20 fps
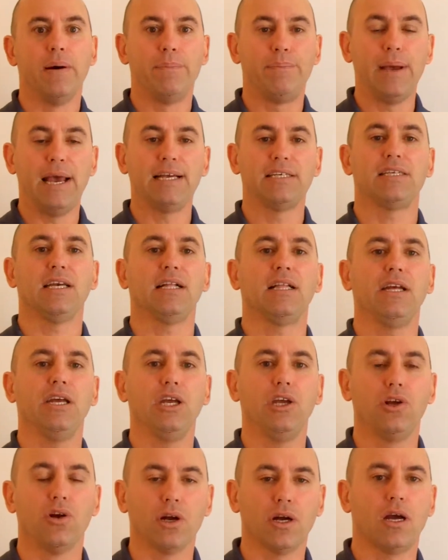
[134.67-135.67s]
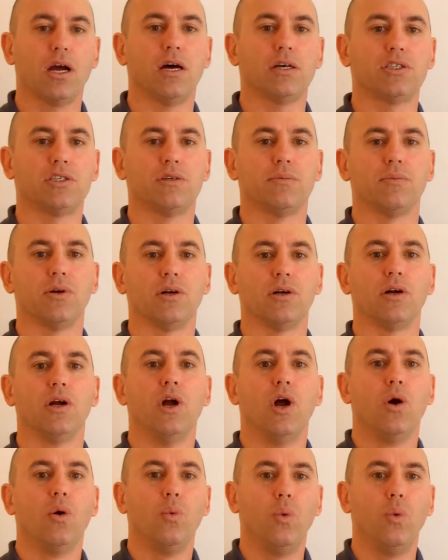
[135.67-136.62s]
But basically, your customer